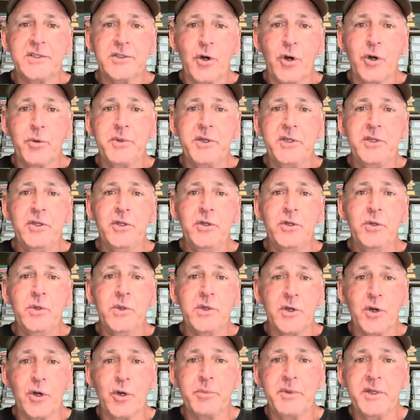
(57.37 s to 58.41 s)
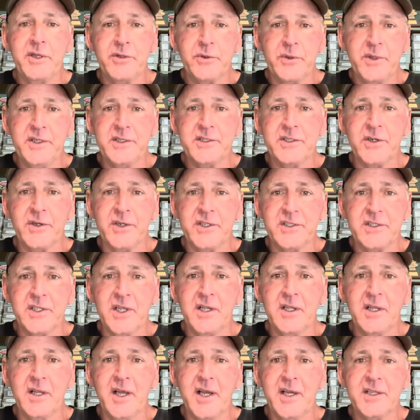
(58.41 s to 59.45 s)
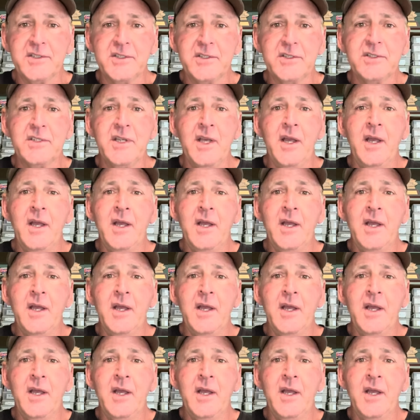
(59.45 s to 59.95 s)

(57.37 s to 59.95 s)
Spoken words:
RB2 and RB3 Series sunglasses.